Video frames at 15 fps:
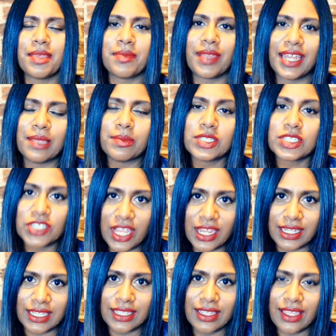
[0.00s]
My name is
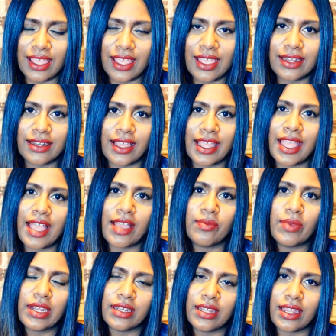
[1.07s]
Shiny and I
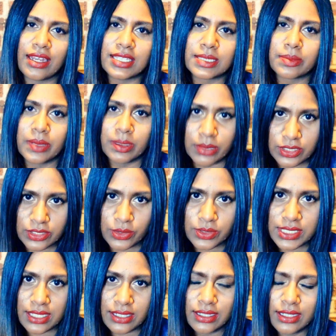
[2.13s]
have retinitis
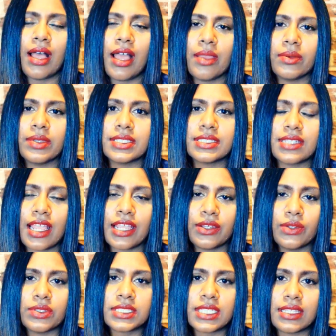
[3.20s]
pigmentosa. I was
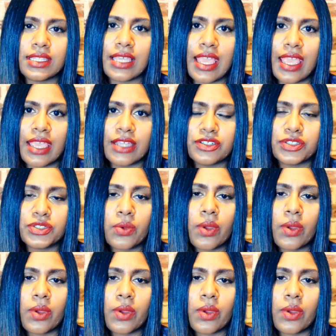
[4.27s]
diagnosed at the age of